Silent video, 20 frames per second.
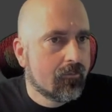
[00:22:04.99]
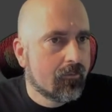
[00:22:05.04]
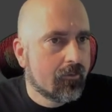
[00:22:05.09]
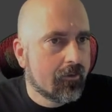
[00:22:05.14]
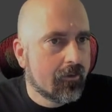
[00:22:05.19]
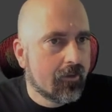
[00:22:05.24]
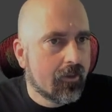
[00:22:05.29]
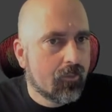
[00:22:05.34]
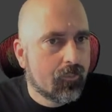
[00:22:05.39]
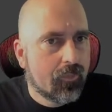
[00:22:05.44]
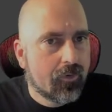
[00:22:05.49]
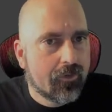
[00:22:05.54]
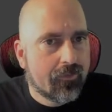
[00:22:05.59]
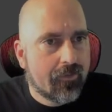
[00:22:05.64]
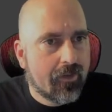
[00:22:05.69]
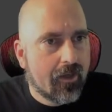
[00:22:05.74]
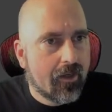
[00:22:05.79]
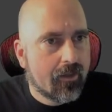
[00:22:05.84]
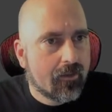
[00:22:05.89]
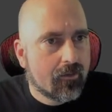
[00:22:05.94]
Where did I
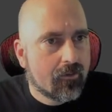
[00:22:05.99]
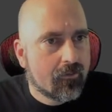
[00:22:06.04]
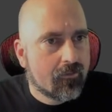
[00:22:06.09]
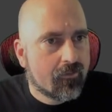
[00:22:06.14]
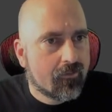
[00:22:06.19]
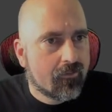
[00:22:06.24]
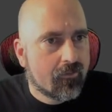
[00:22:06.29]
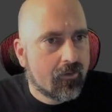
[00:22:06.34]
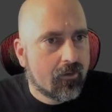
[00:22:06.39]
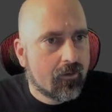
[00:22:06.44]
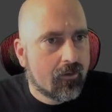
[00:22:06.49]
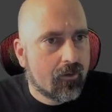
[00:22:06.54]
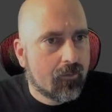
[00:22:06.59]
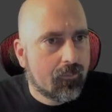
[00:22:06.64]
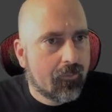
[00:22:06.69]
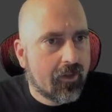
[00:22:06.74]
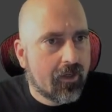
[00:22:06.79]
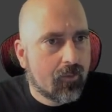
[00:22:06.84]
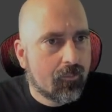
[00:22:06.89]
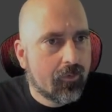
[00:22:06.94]
put that?
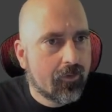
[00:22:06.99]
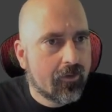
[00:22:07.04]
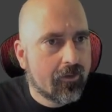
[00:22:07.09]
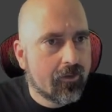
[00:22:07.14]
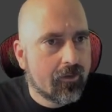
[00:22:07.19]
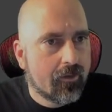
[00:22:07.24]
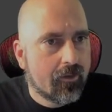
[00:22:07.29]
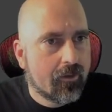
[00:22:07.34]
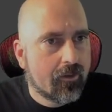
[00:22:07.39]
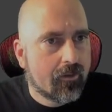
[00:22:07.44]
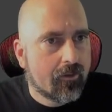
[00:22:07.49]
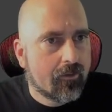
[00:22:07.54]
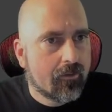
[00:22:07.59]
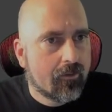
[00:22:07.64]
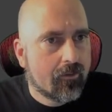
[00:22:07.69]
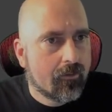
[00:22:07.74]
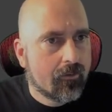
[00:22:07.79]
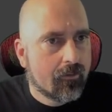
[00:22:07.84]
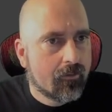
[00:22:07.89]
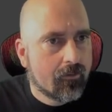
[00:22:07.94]
I think I put it in
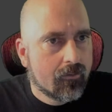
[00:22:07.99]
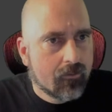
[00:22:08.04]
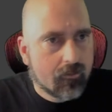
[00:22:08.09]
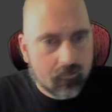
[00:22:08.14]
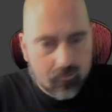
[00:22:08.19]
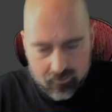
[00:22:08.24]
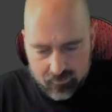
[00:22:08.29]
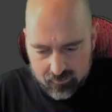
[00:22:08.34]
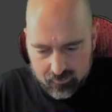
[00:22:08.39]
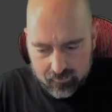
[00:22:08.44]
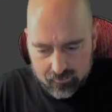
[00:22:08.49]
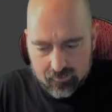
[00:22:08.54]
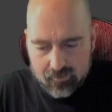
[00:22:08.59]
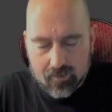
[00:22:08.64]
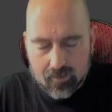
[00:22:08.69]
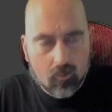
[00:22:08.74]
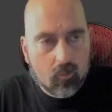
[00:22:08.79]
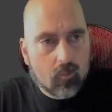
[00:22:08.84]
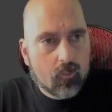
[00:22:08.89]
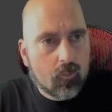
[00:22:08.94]
here. Let me delete
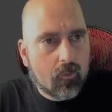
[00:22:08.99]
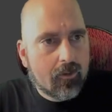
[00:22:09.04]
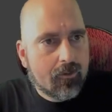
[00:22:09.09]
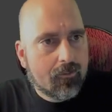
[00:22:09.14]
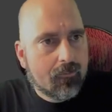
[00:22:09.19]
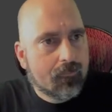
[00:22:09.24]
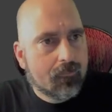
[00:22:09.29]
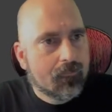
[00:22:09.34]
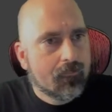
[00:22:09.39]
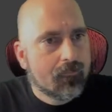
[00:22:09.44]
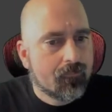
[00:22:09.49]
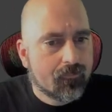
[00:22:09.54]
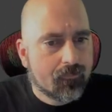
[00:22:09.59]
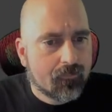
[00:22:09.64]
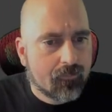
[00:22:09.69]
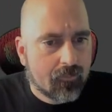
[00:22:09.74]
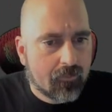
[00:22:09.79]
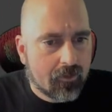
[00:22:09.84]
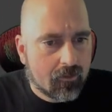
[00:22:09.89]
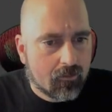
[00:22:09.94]
that old one.
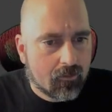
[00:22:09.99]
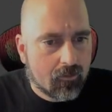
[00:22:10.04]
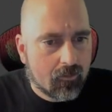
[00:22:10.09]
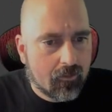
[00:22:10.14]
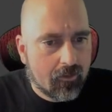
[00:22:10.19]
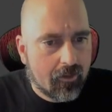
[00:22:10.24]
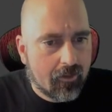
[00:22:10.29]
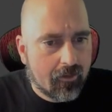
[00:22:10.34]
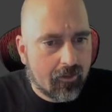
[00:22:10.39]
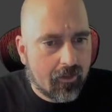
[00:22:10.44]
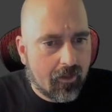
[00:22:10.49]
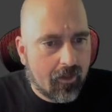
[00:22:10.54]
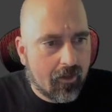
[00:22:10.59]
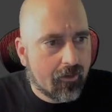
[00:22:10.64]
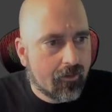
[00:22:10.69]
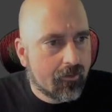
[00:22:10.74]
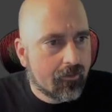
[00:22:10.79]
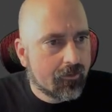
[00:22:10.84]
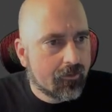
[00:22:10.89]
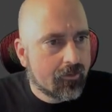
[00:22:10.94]
Go ahead
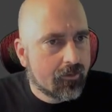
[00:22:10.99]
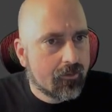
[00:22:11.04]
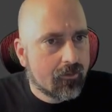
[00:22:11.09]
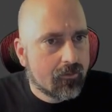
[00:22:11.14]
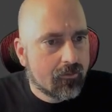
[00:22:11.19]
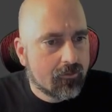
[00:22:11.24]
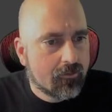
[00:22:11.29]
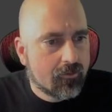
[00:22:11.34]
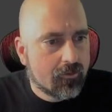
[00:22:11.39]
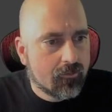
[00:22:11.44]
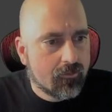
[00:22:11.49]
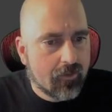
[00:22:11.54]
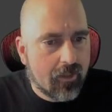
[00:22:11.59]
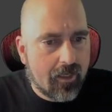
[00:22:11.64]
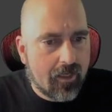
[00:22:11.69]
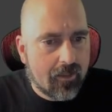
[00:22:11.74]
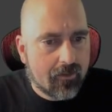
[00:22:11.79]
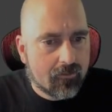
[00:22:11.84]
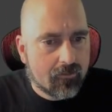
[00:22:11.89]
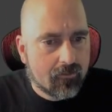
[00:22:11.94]
and do
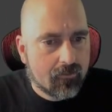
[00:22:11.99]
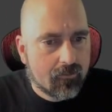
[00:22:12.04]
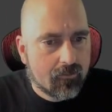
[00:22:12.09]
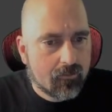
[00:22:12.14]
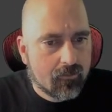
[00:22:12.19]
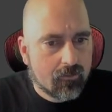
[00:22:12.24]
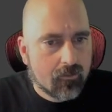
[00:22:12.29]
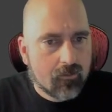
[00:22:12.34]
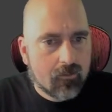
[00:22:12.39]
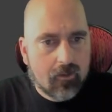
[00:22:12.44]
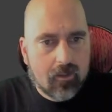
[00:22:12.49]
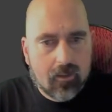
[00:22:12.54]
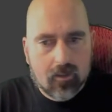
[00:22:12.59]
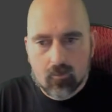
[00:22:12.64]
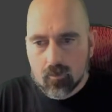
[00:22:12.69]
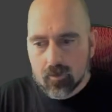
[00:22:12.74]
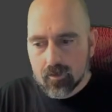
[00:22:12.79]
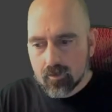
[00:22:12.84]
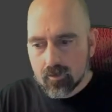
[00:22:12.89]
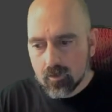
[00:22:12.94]
that.
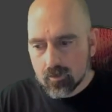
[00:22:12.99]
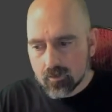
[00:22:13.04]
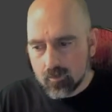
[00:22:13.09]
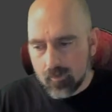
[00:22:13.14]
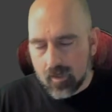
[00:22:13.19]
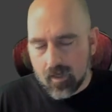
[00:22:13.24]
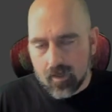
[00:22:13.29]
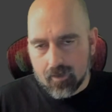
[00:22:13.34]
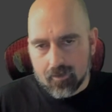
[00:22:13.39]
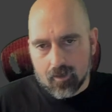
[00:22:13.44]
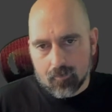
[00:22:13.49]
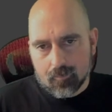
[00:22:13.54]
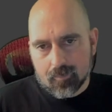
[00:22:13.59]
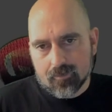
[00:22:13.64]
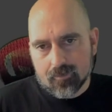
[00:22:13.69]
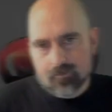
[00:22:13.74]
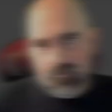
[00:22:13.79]
And we're gonna cook the mod up.